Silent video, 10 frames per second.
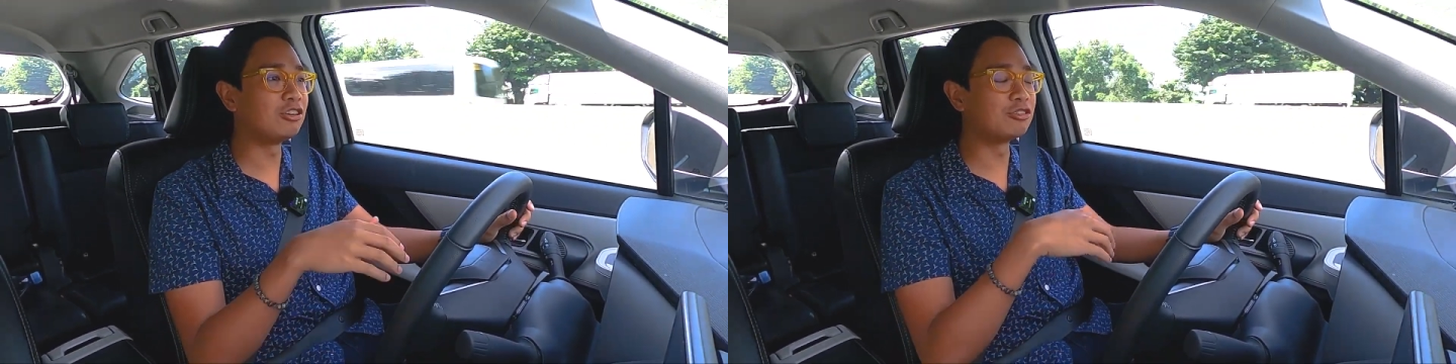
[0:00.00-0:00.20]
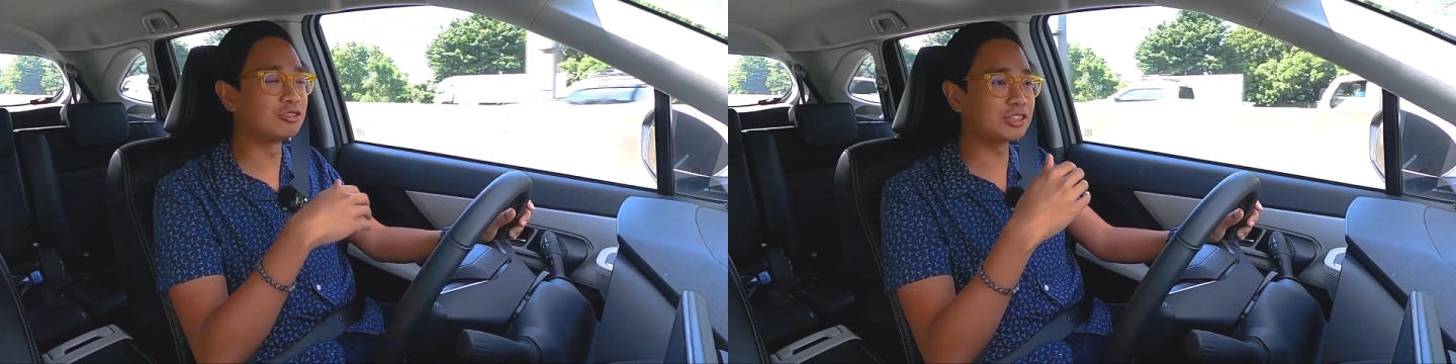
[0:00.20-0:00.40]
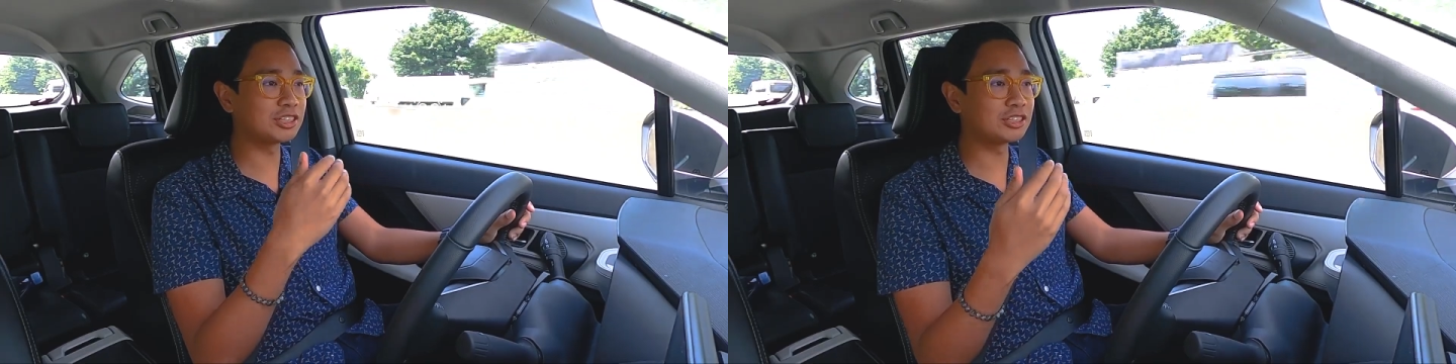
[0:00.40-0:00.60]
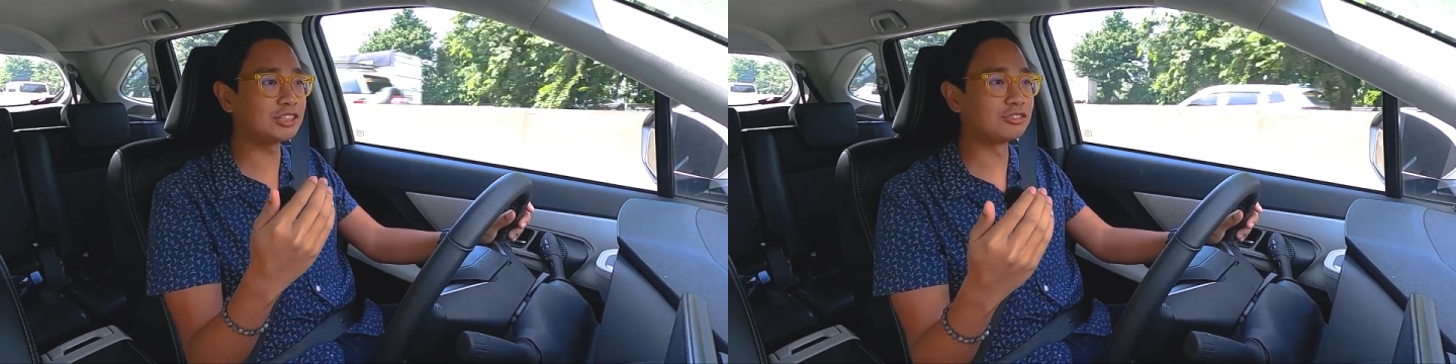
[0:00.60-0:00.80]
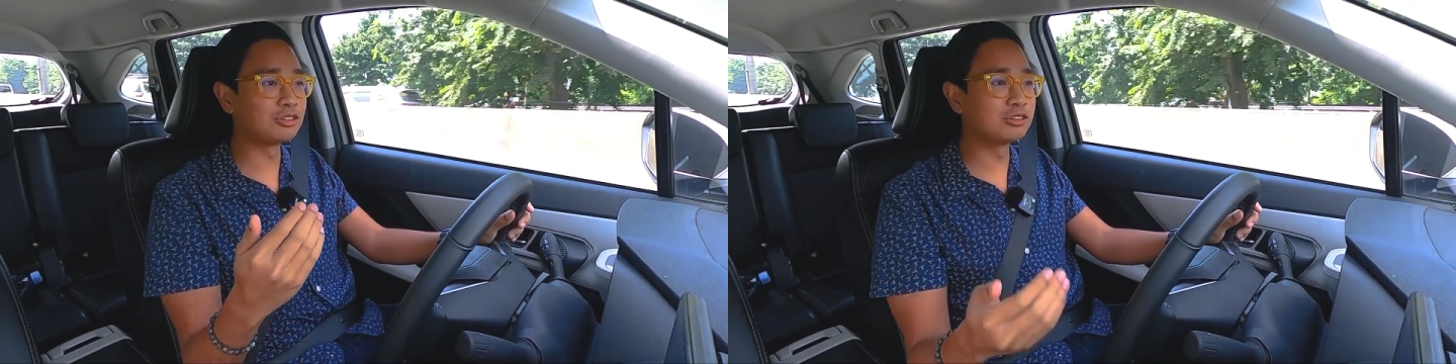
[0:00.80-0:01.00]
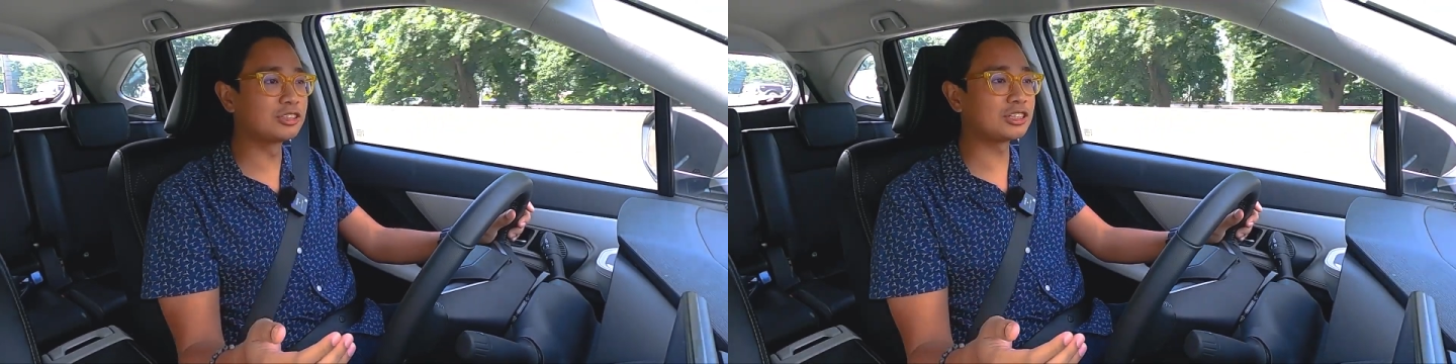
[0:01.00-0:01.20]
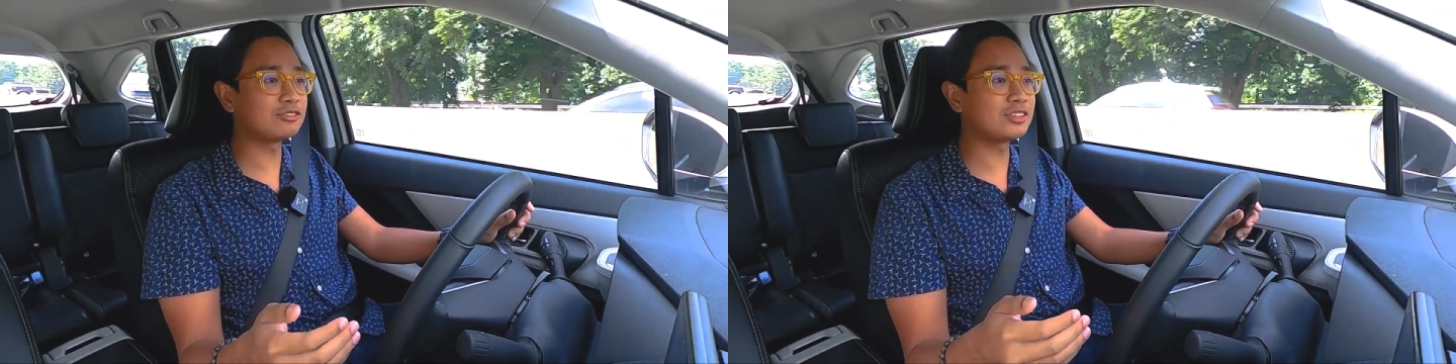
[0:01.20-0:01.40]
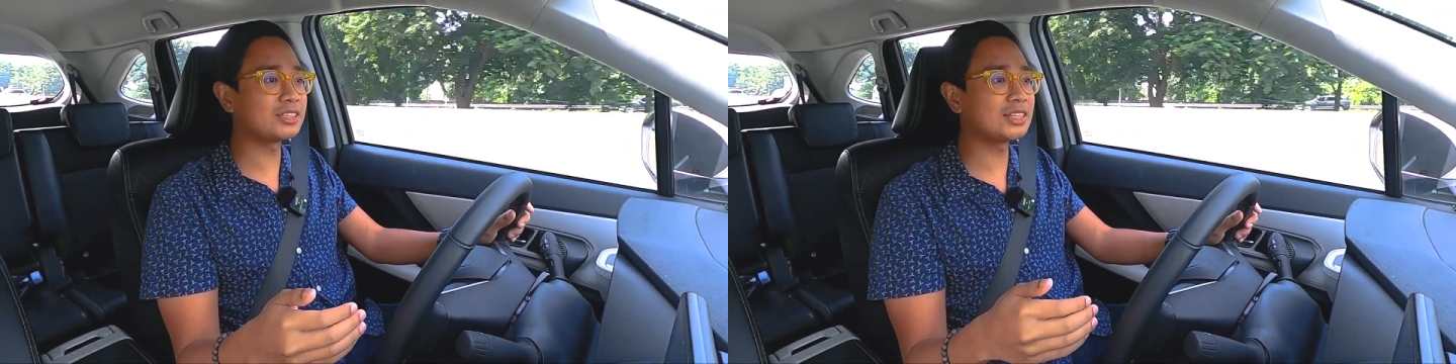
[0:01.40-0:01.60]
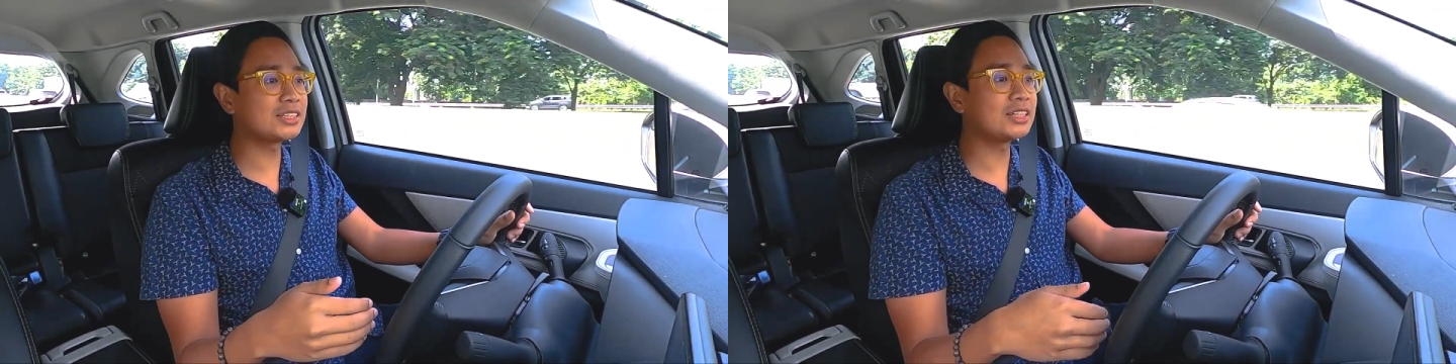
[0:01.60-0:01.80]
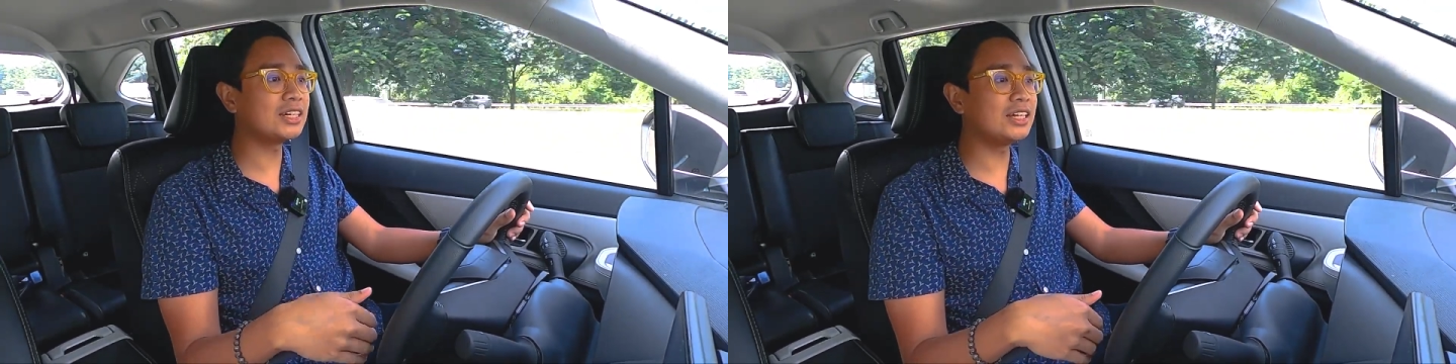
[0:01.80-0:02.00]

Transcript: over certain road surfaces,